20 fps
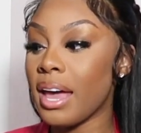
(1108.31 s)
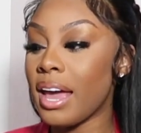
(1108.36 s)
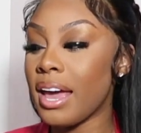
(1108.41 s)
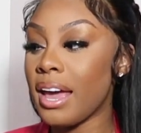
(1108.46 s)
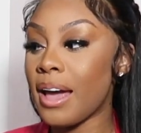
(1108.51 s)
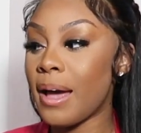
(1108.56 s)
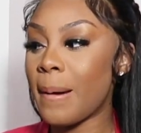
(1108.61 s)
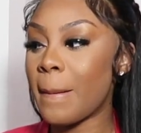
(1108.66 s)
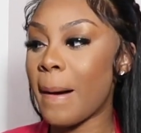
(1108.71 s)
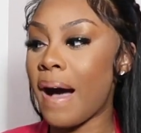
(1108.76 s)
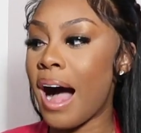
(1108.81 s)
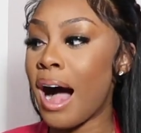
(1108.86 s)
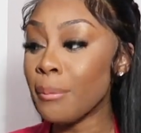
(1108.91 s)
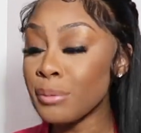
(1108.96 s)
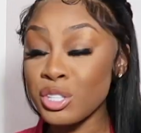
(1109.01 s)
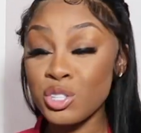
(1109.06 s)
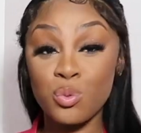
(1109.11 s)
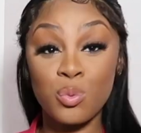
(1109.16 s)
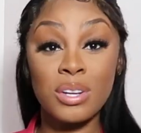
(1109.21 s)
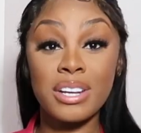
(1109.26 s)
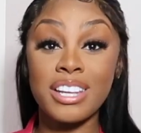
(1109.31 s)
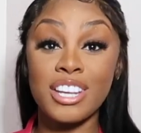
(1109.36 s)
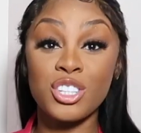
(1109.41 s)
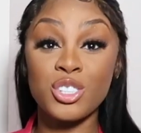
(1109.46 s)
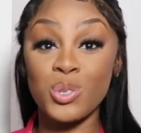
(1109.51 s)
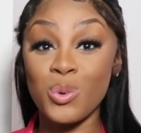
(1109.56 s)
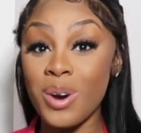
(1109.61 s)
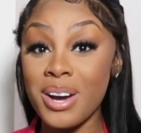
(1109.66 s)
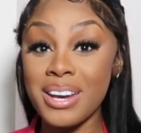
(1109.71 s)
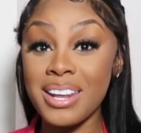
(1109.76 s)
And I'm just really
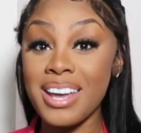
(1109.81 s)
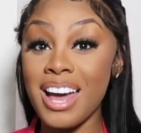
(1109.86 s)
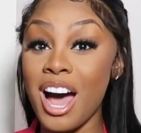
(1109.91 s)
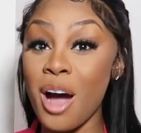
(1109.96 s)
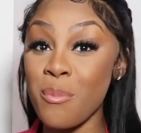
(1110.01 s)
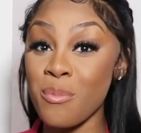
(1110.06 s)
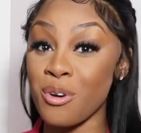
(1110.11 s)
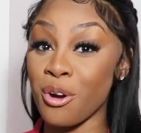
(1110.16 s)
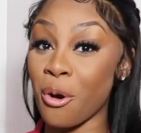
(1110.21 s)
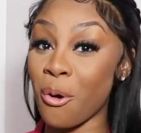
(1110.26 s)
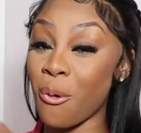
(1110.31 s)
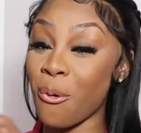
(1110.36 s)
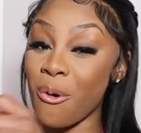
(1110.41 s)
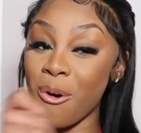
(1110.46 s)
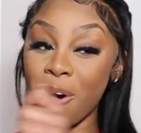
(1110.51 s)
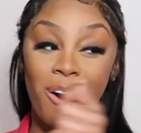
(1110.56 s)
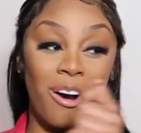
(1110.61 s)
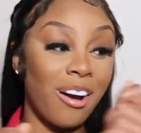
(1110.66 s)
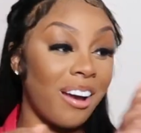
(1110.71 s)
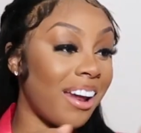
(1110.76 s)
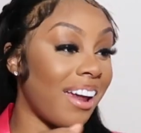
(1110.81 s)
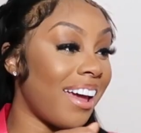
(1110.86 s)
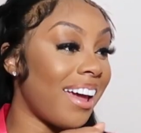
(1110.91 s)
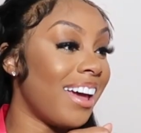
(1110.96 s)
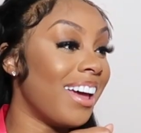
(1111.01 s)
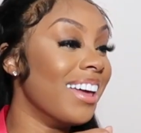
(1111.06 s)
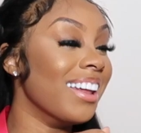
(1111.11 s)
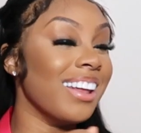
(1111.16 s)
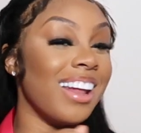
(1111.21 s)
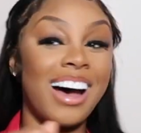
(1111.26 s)
enjoying it. I'm
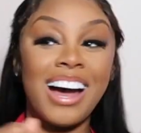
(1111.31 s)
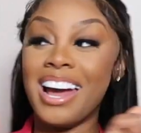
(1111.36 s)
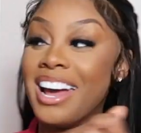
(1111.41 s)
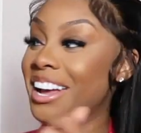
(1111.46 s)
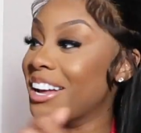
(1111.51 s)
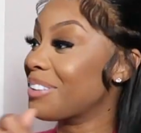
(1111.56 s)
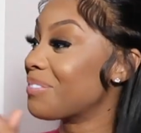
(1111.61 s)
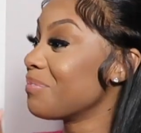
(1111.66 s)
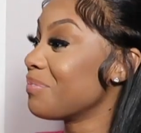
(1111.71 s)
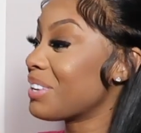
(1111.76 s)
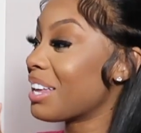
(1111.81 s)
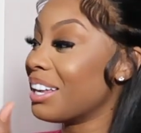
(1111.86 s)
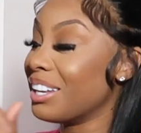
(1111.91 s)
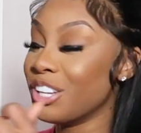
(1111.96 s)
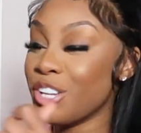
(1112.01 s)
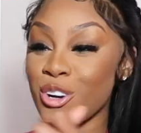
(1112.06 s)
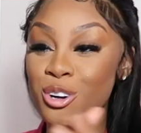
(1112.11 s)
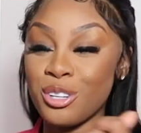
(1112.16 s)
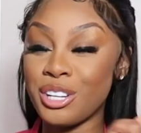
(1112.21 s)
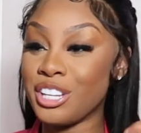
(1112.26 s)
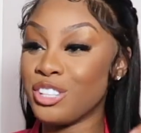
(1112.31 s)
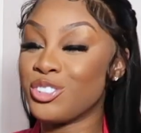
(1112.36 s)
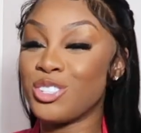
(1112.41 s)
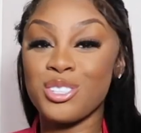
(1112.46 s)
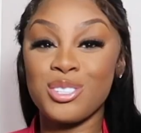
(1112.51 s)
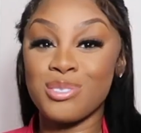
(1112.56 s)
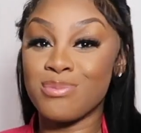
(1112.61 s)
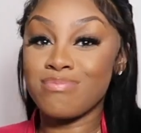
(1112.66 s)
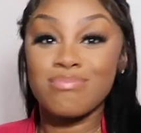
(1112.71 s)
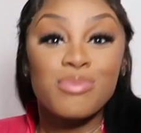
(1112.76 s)
recording, like, literally
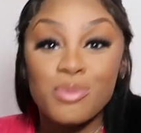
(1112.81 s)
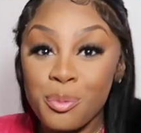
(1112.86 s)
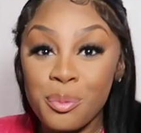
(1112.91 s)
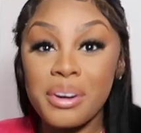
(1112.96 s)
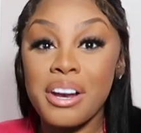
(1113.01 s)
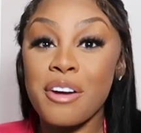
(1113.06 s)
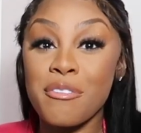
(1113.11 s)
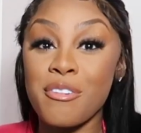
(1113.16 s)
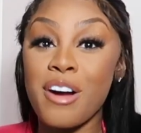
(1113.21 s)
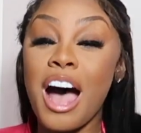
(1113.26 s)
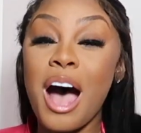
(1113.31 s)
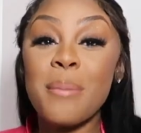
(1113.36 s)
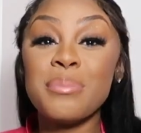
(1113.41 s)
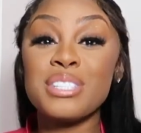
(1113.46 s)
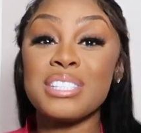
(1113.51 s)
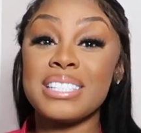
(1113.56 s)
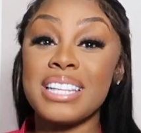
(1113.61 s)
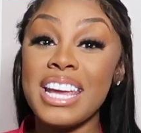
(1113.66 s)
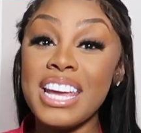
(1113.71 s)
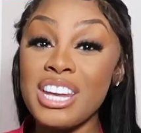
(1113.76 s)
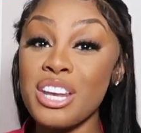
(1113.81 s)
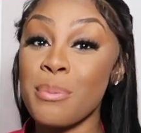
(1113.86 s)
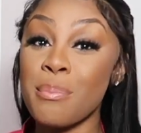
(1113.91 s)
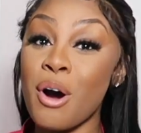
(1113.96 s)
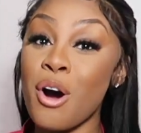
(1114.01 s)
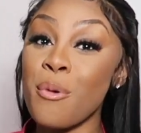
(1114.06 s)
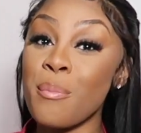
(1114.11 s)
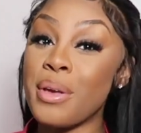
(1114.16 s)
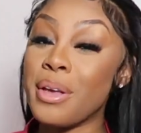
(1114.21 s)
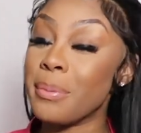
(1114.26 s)
just whatever. I'm just in the
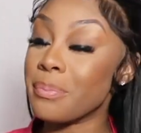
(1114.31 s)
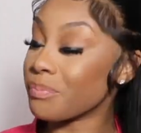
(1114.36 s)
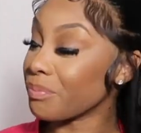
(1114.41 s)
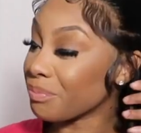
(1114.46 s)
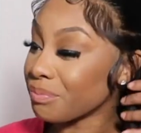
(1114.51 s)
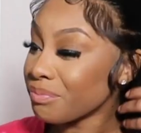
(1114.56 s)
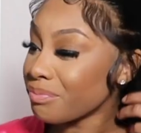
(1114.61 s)
moment.